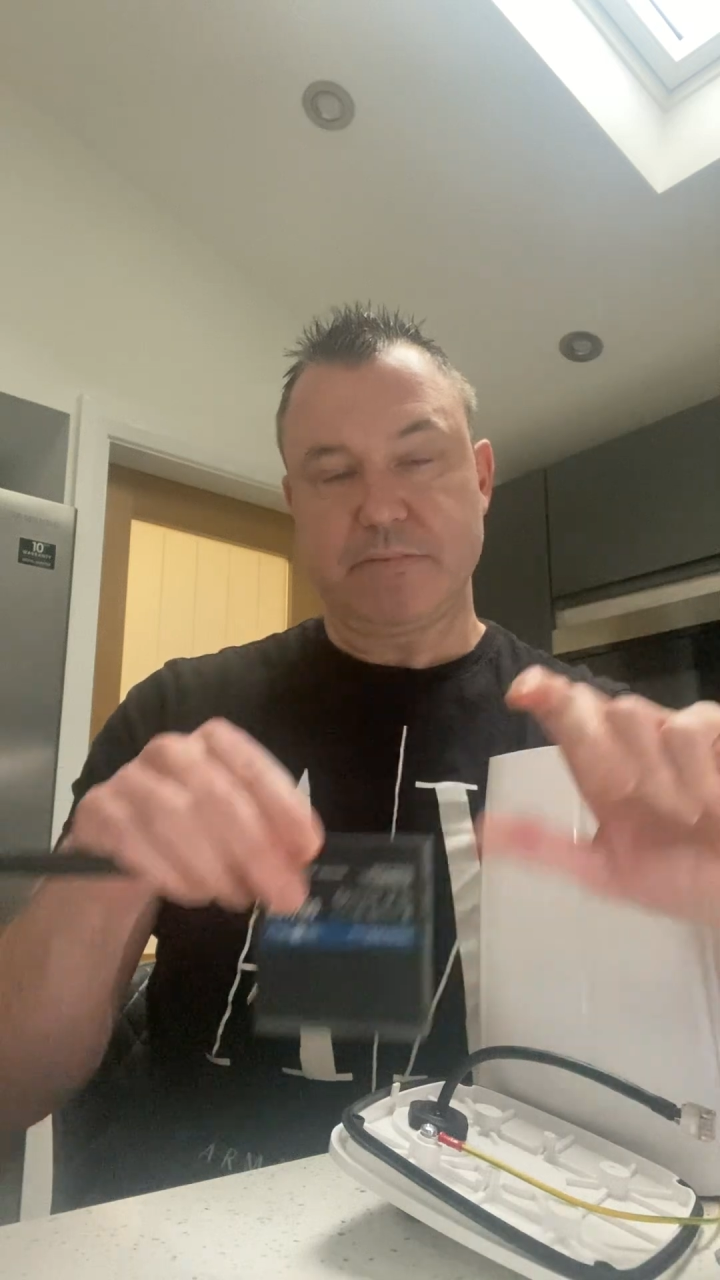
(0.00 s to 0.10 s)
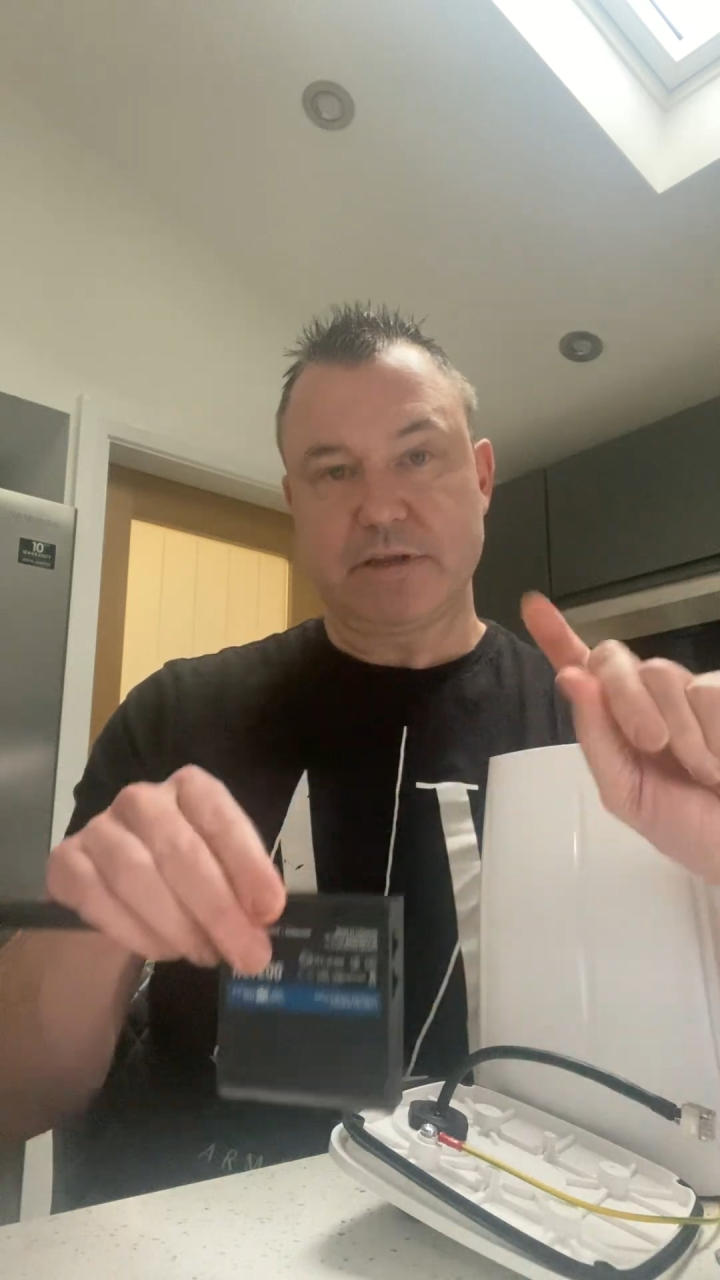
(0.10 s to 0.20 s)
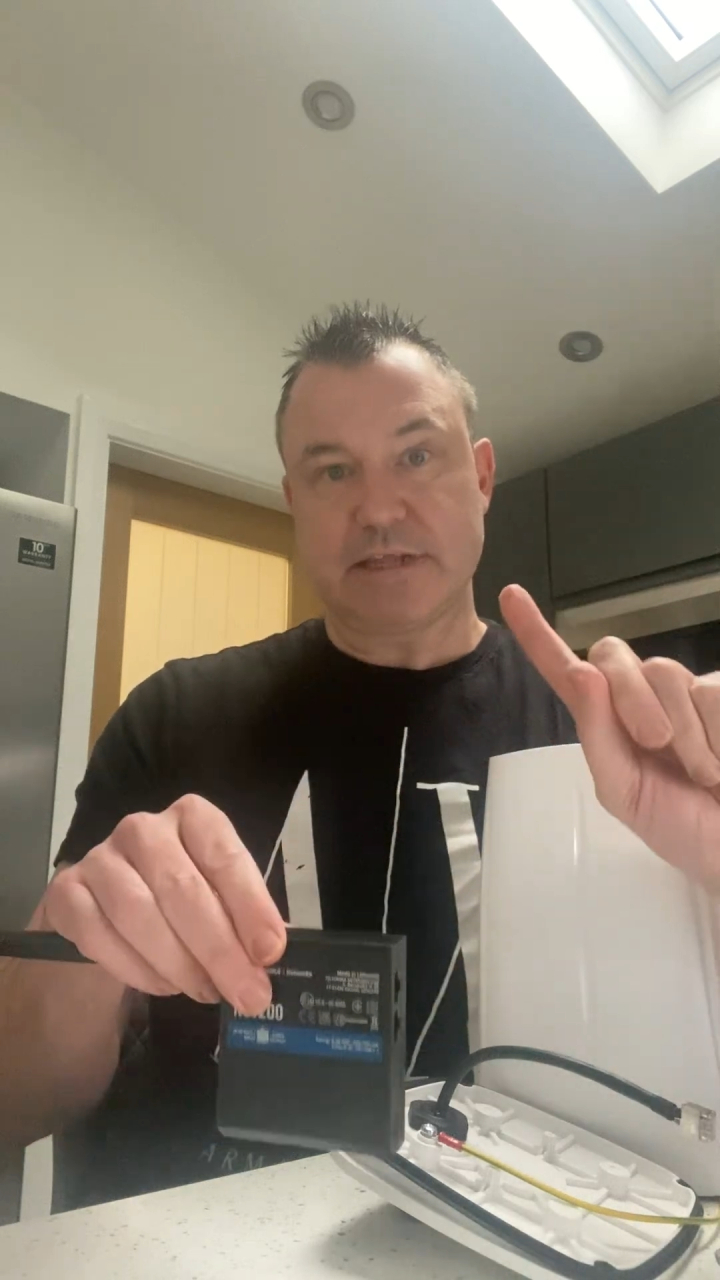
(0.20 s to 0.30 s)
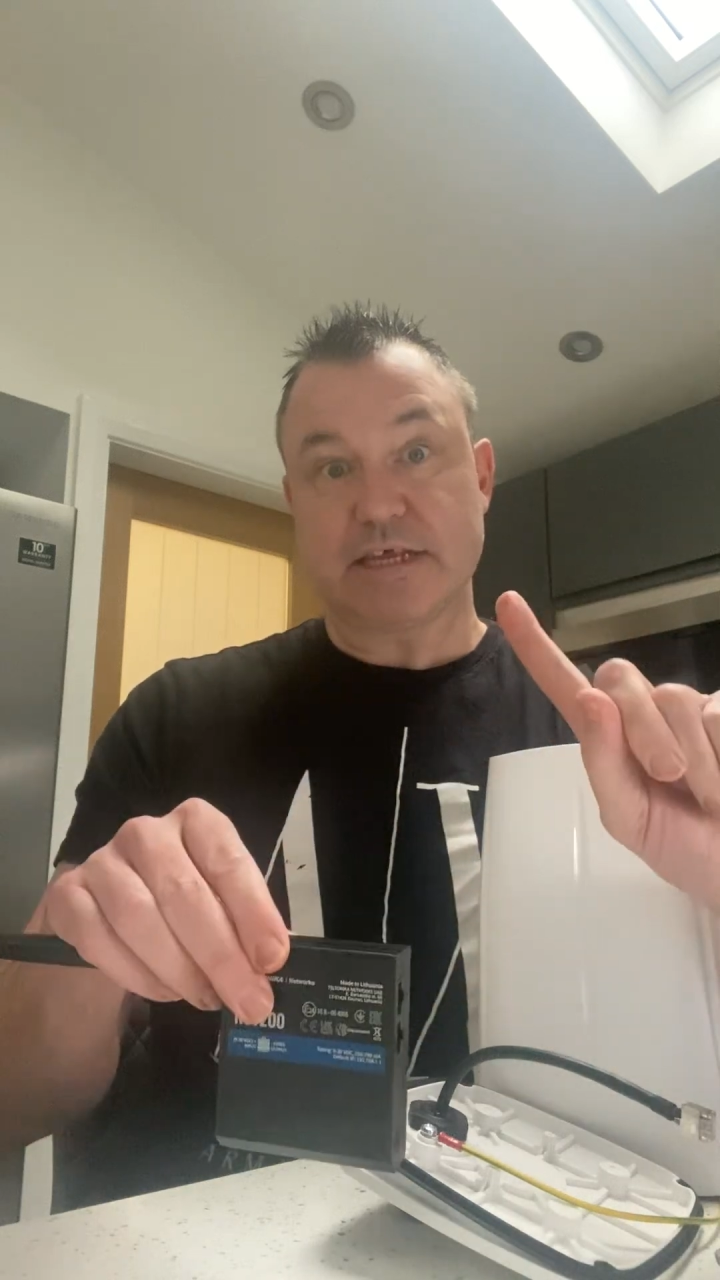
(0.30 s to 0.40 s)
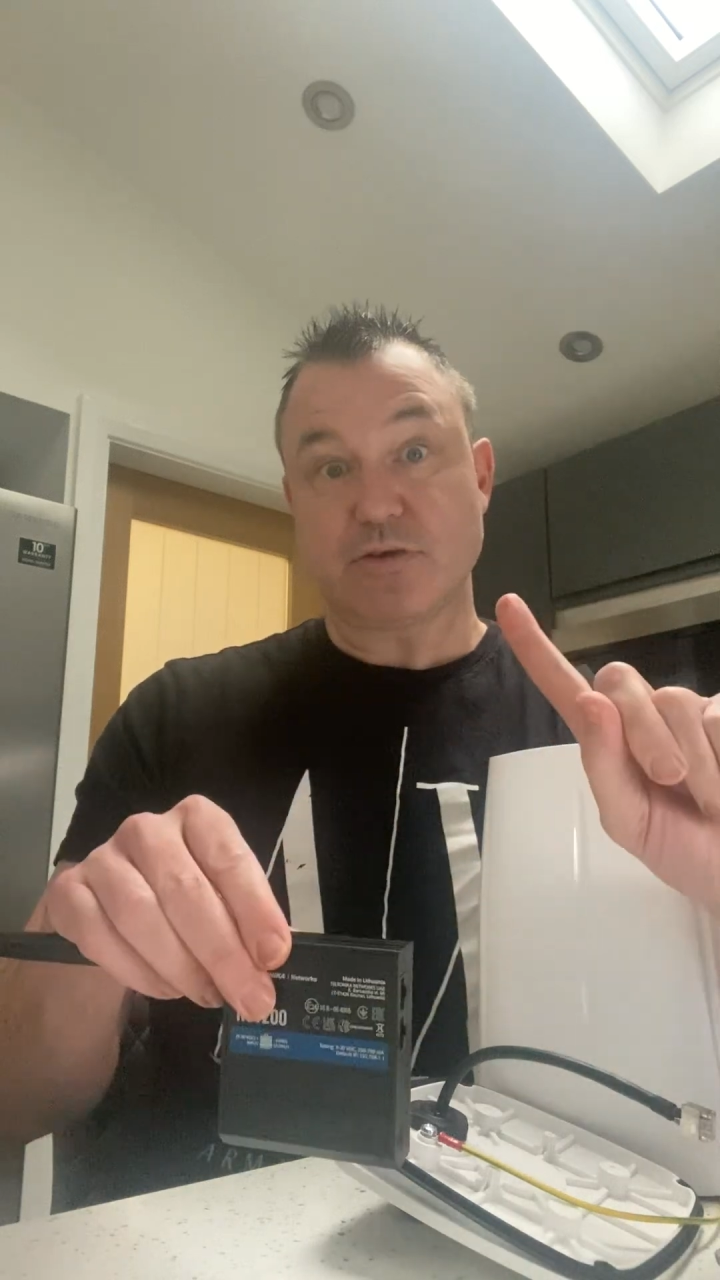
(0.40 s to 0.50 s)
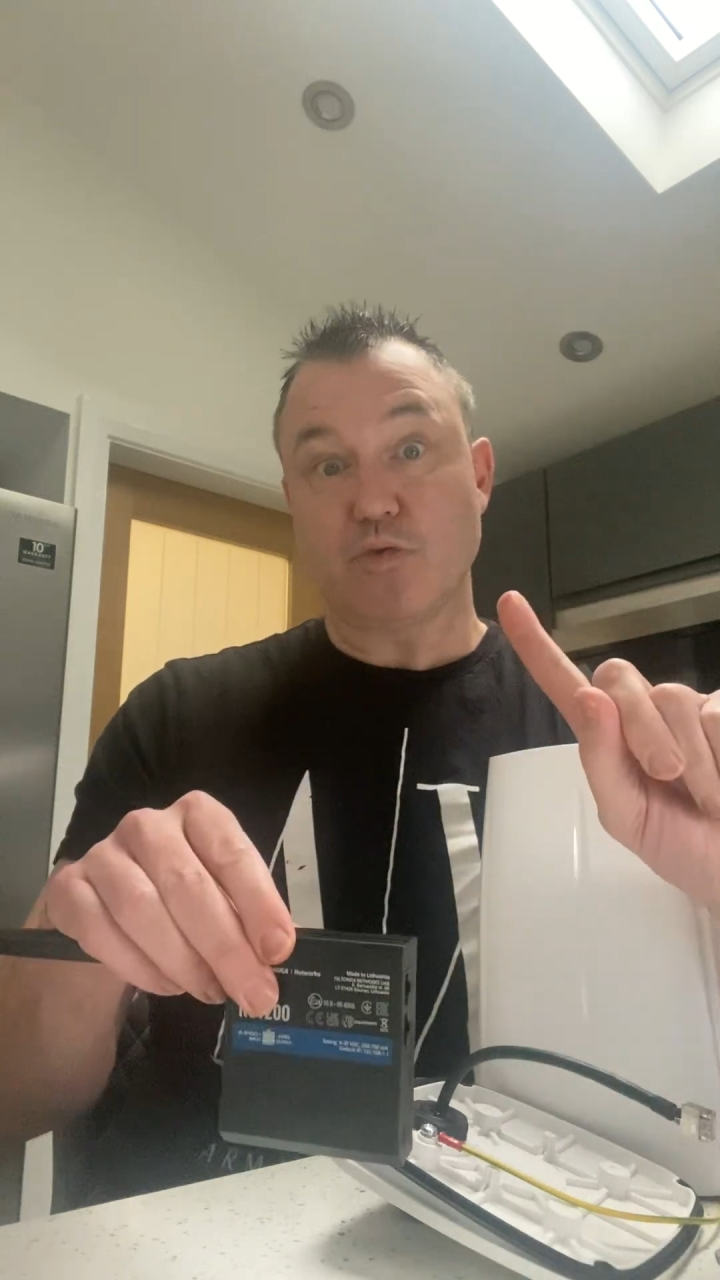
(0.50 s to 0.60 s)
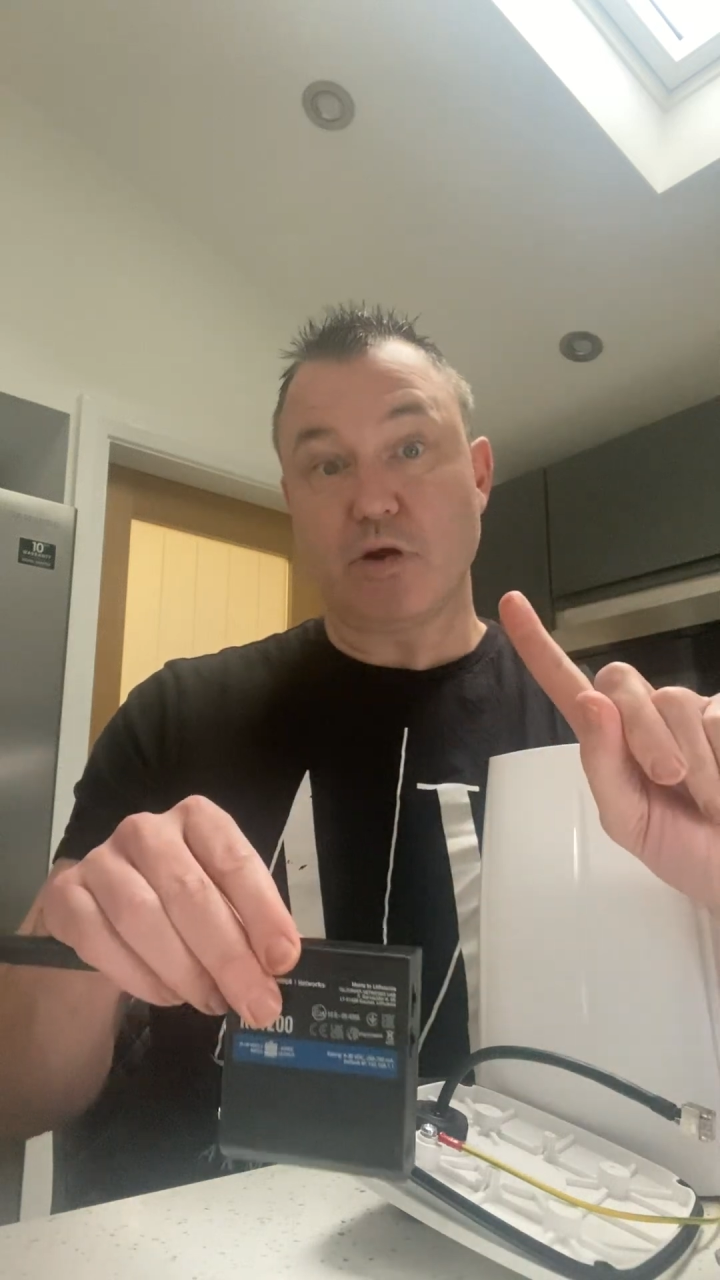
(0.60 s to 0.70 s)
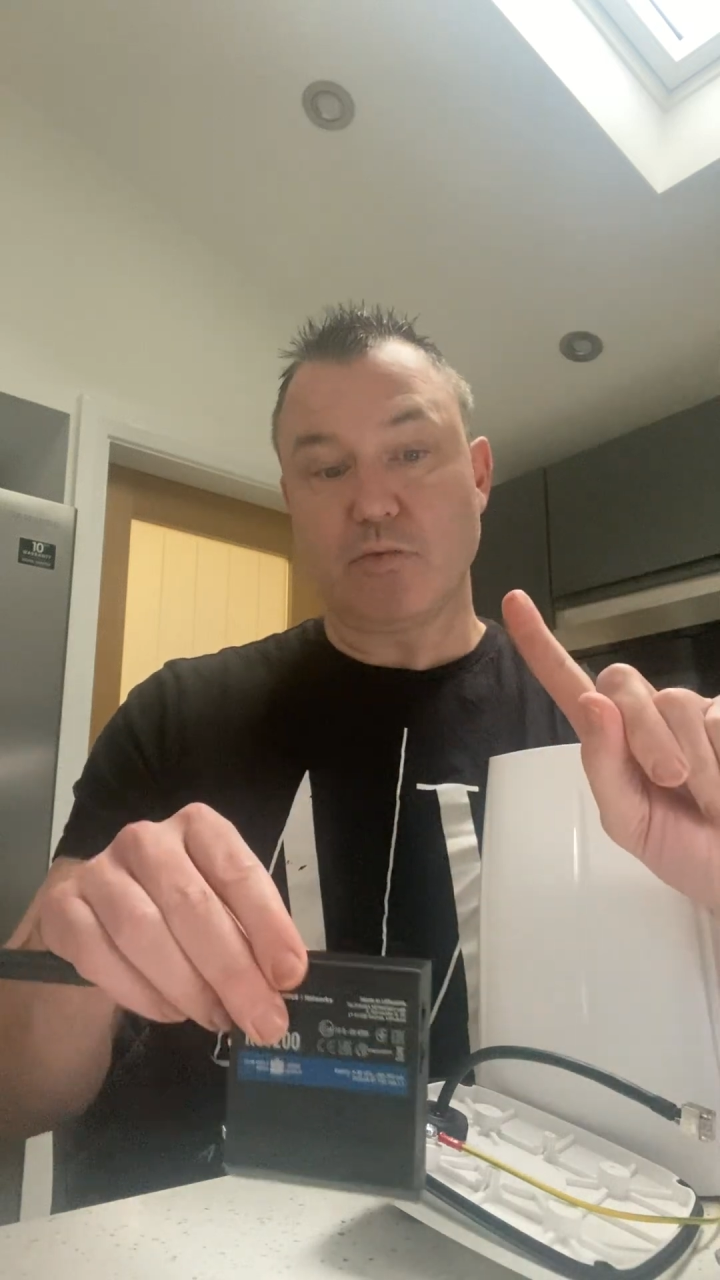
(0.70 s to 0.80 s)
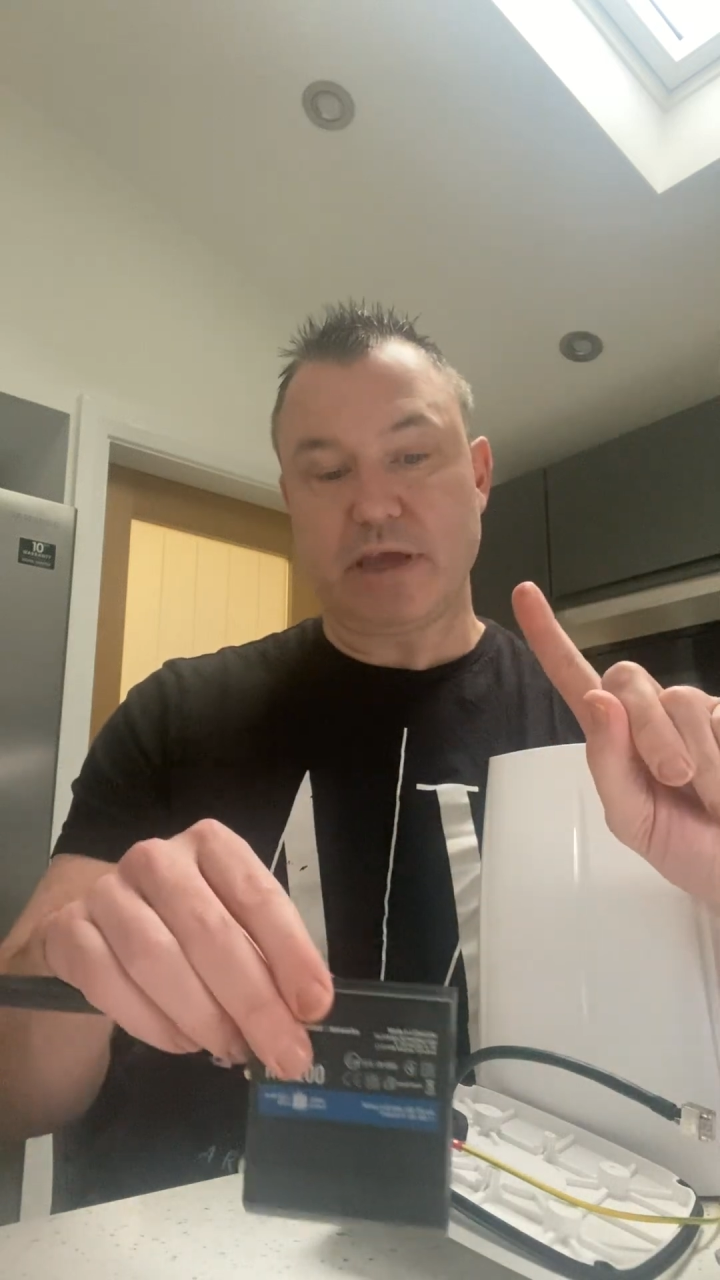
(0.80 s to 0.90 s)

So that's one